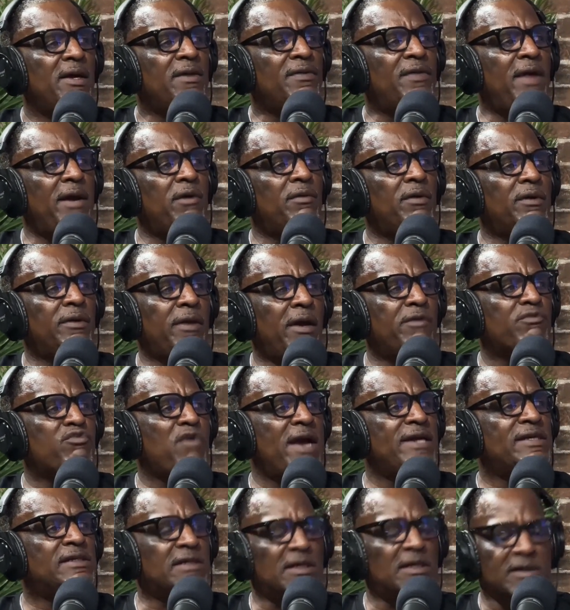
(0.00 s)
They
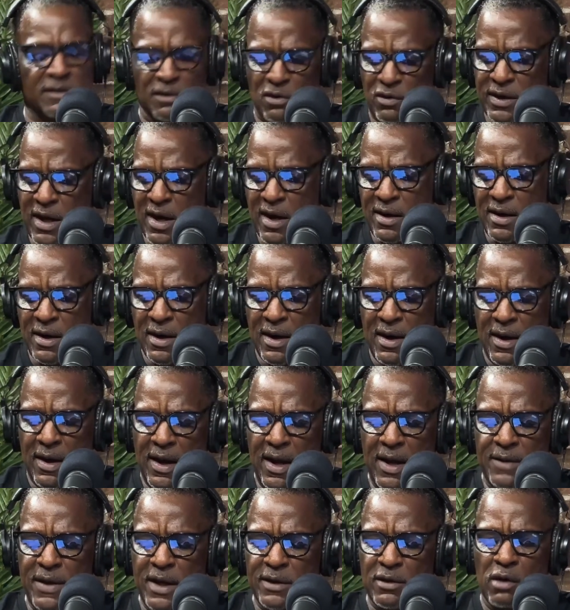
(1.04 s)
racist, okay?
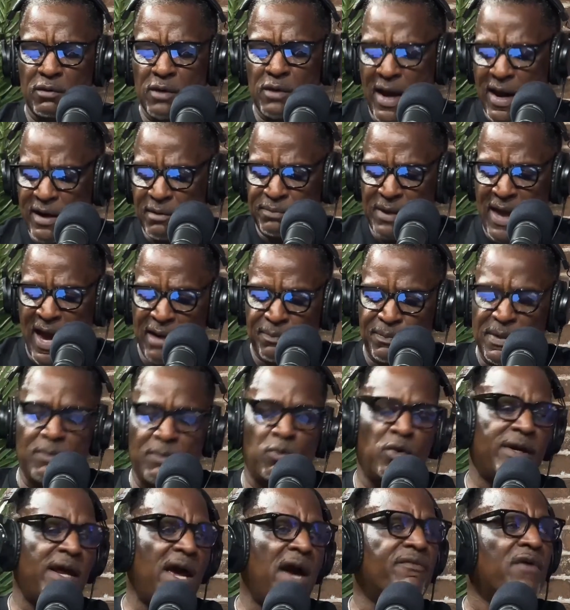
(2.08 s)
And they don't like black people,
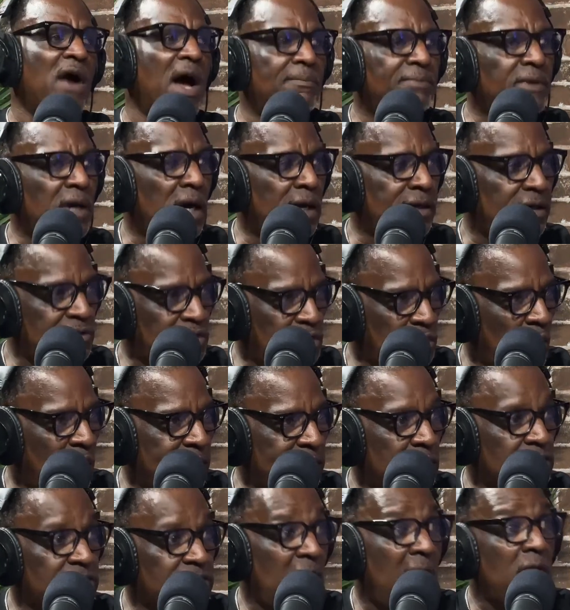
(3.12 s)
whatever. I'm going to join
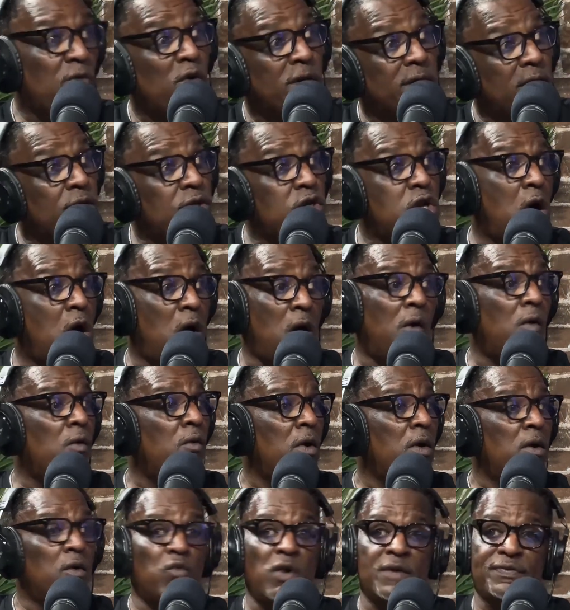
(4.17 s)
because I want to know
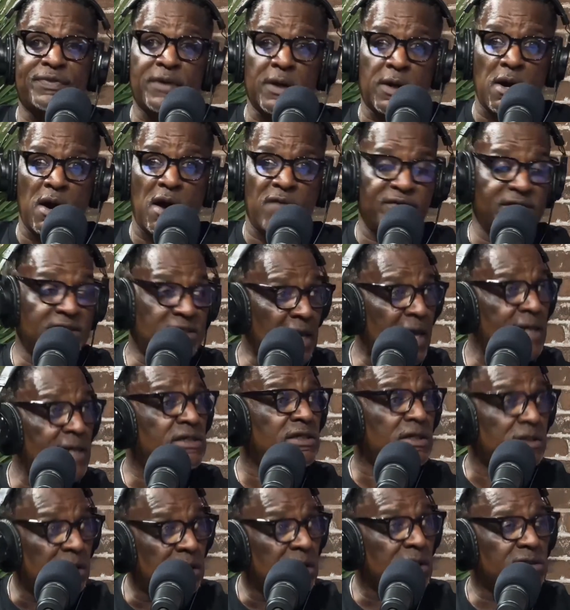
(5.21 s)
what the
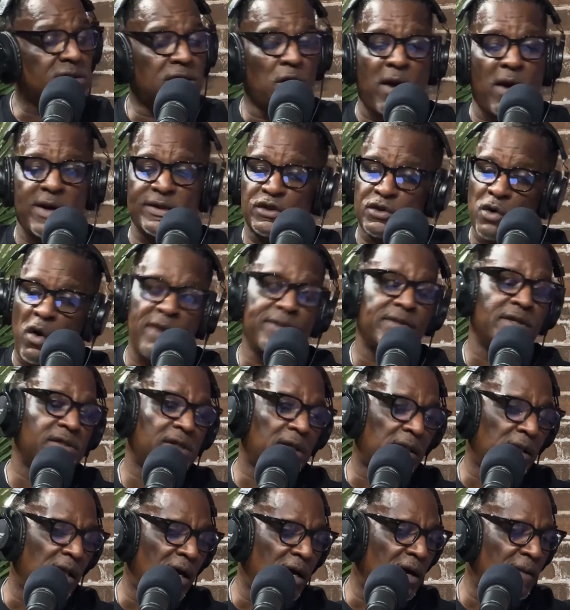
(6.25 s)
conversation is. So I joined this
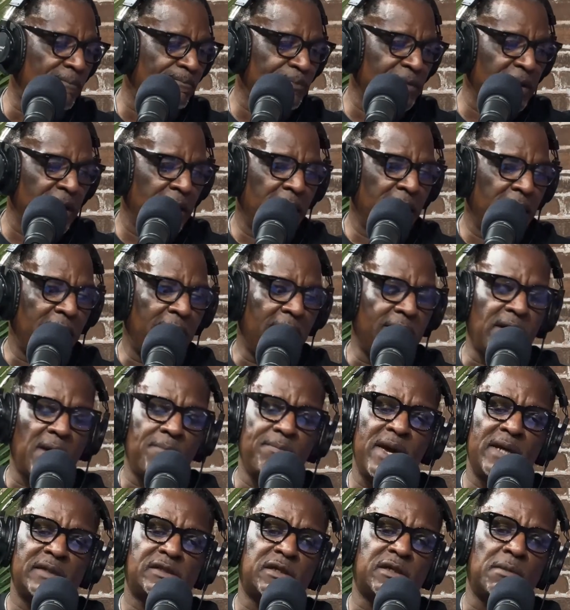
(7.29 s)
club and I
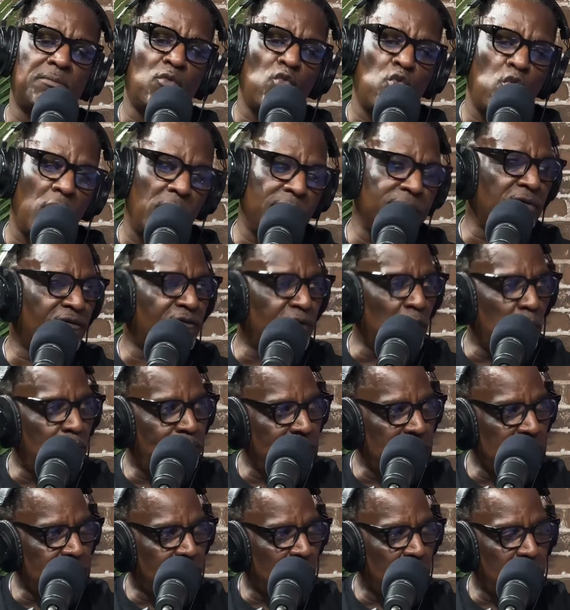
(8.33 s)
met some wonderful
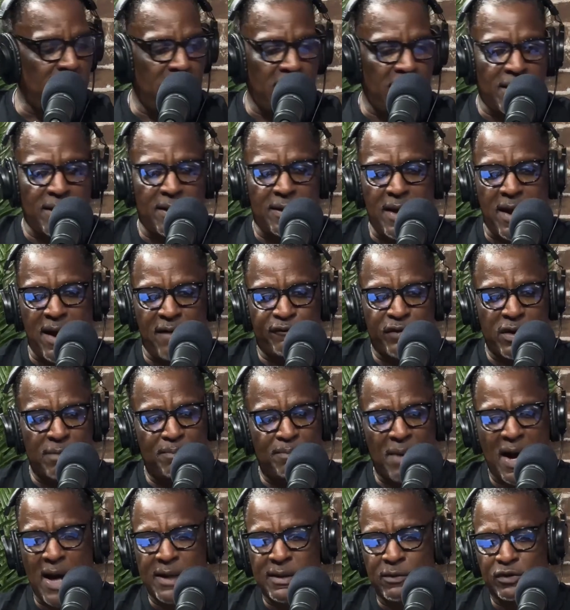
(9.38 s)
people, man. And
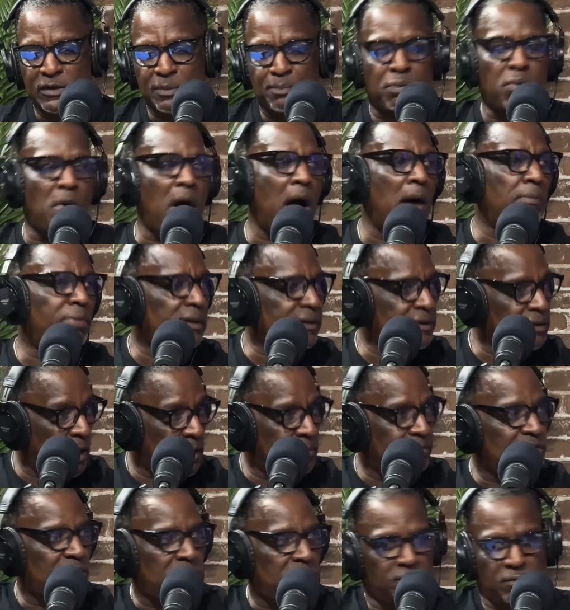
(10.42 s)
everybody was probably
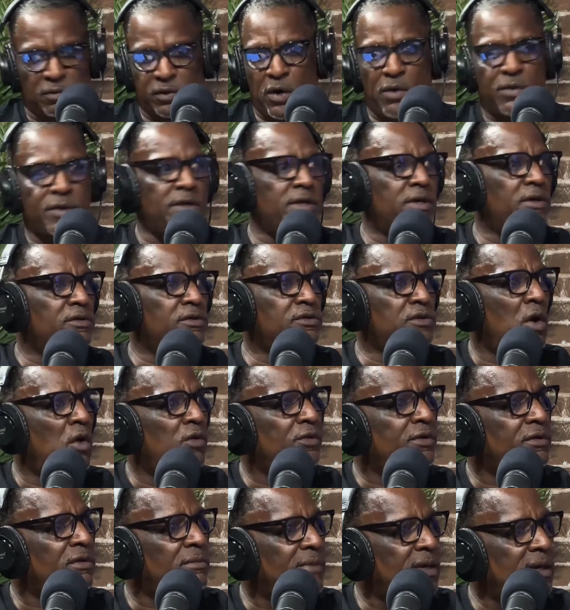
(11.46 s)
30 years
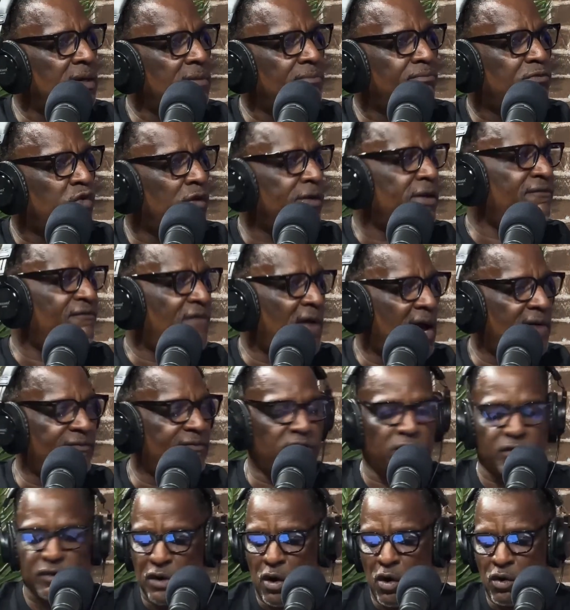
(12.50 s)
older than me, 25
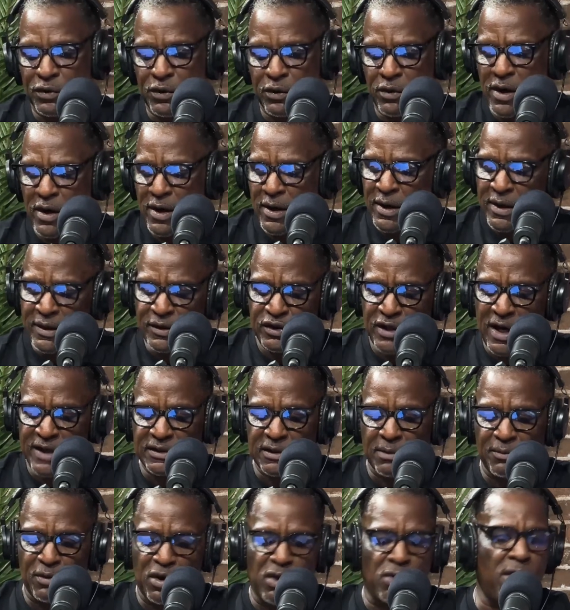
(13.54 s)
years older, and just
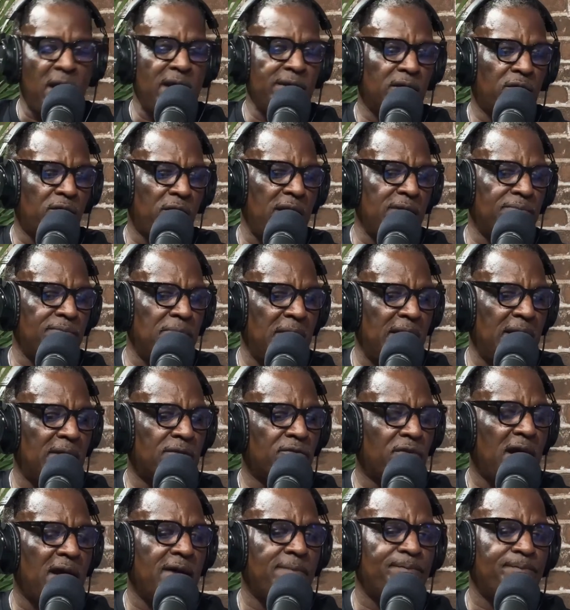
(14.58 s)
some great, great men,
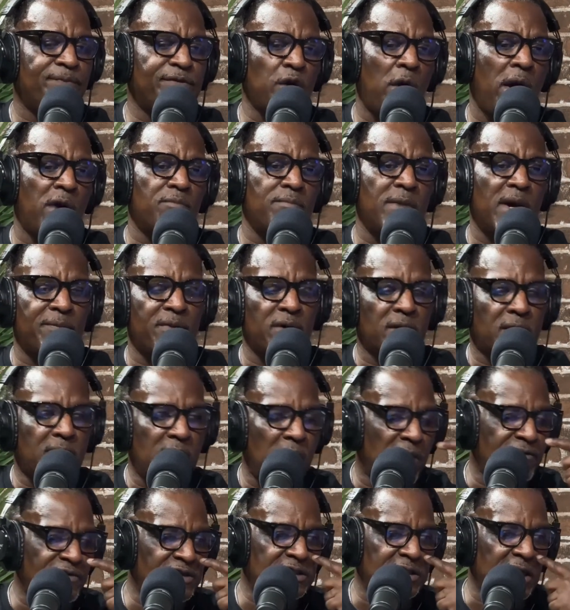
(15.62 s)
right? So I remember a
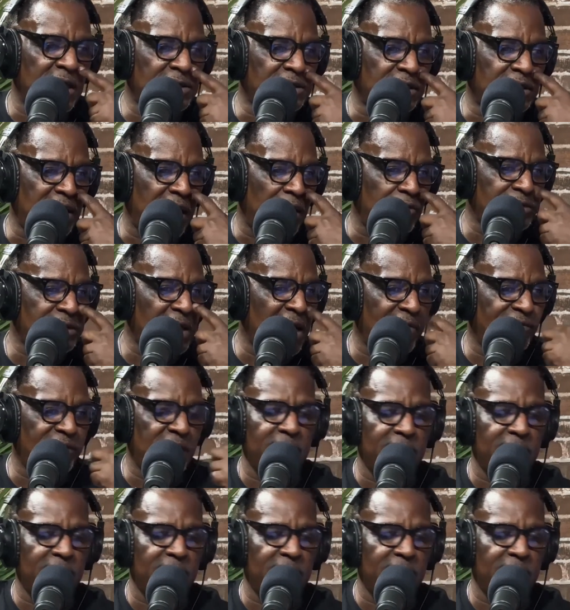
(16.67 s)
conversation I was having.